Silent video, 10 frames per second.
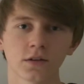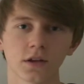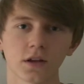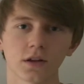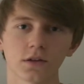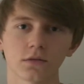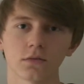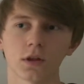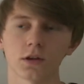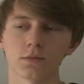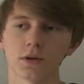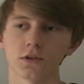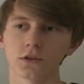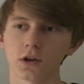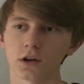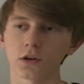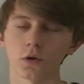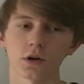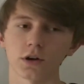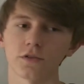and that may just kind of go
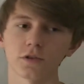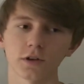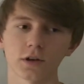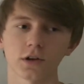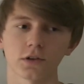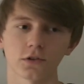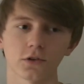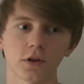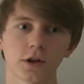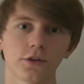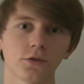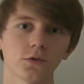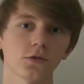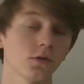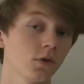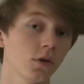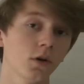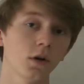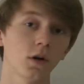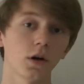on indefinitely because there are a lot of those.
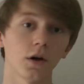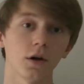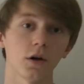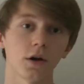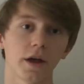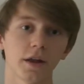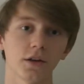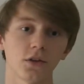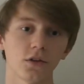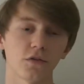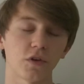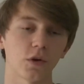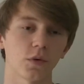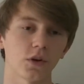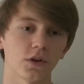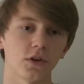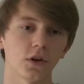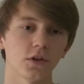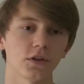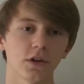And if anyone
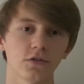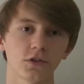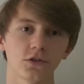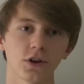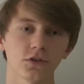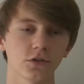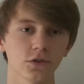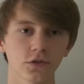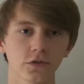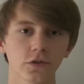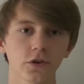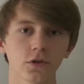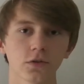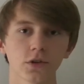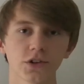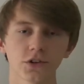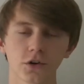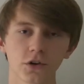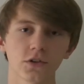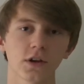does have suggestions for
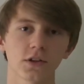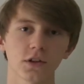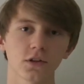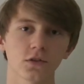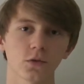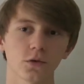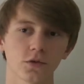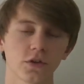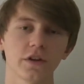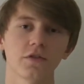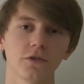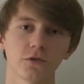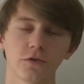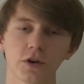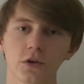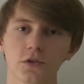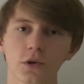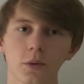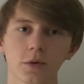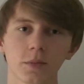series like this, or just individual videos they
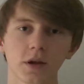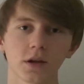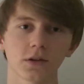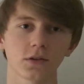want me to make,